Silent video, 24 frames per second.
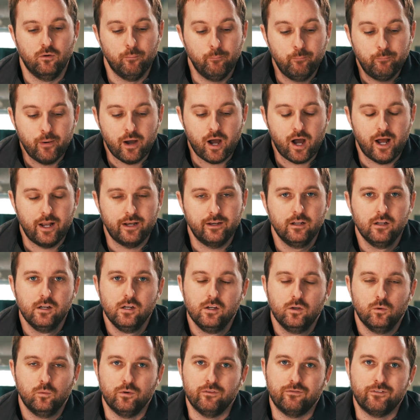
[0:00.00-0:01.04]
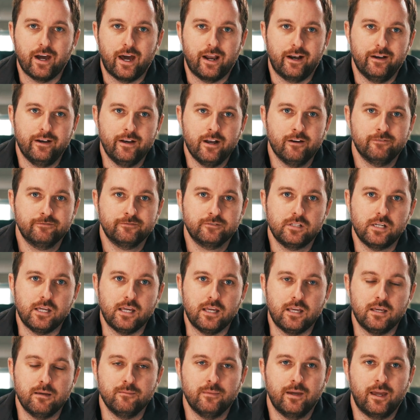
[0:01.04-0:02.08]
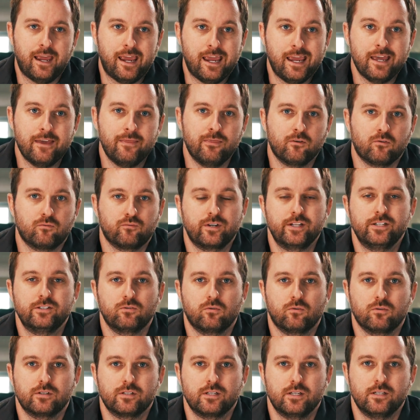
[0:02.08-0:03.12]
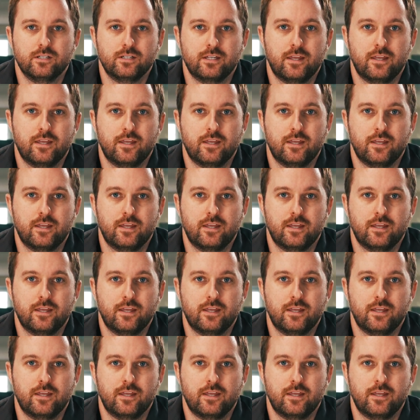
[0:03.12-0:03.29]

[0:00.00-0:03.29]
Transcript: but we've got enough team and the resources